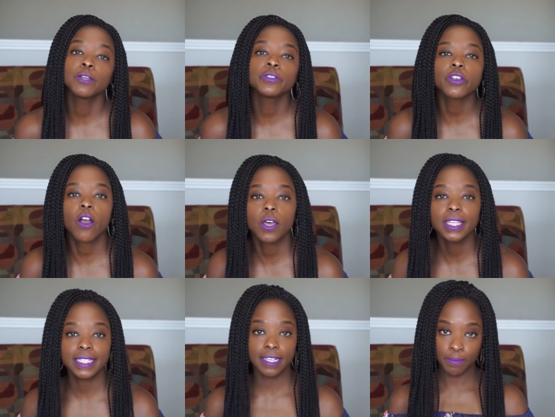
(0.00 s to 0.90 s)
those are all
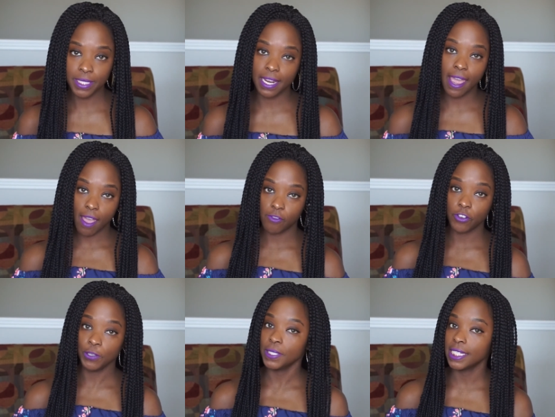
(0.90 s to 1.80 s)
the tips that I have
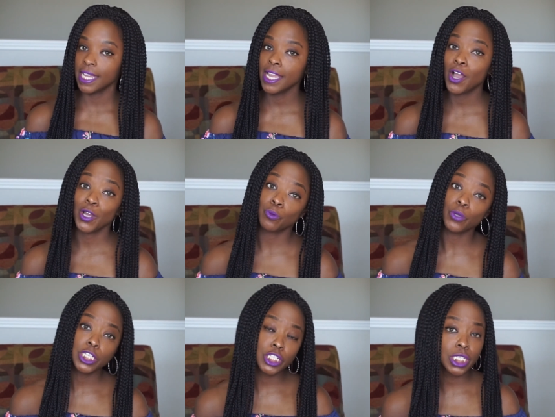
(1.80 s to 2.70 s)
for you today on
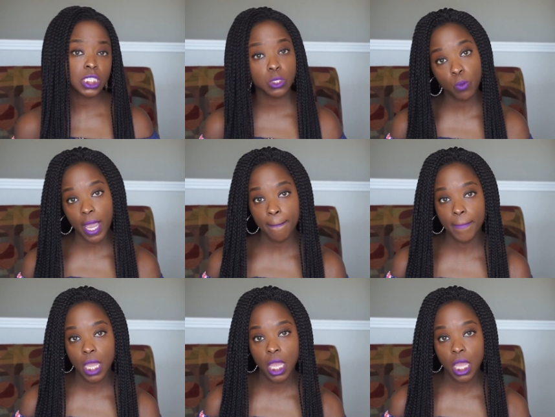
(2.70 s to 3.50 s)
when to swipe